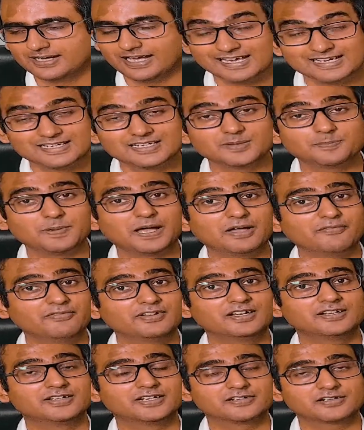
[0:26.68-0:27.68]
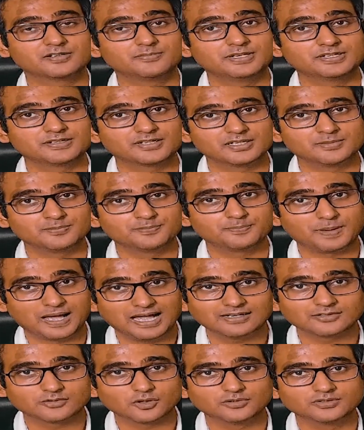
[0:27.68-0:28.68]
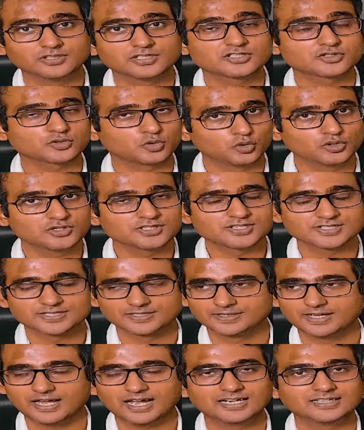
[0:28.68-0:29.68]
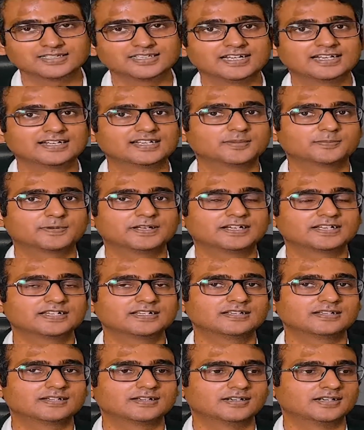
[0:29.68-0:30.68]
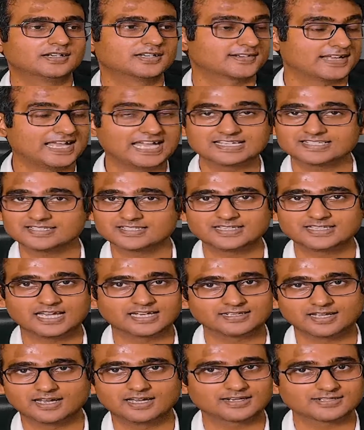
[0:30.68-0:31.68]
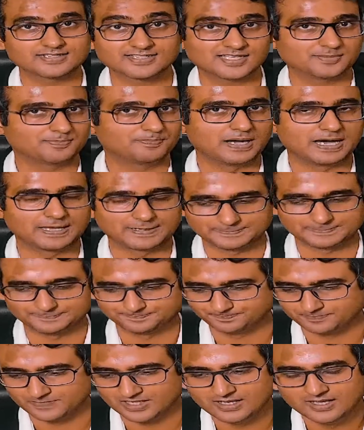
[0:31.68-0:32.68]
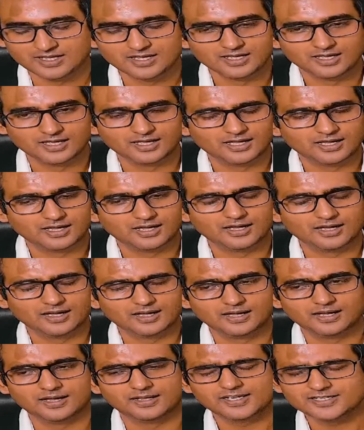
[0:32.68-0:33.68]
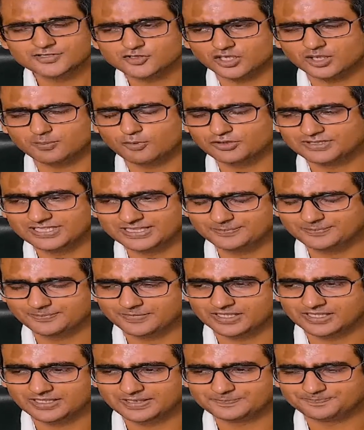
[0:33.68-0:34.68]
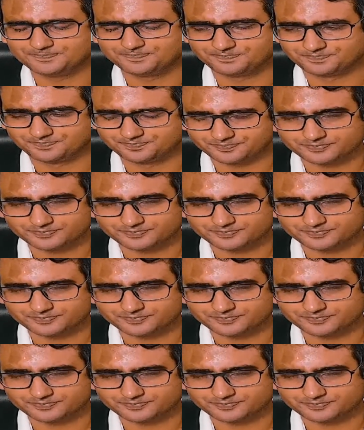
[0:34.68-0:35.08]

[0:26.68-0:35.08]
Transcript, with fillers: end up having a detrimental impact on their scores, and they end up getting uh, ranks that are subpar. Let's talk about them. Uh,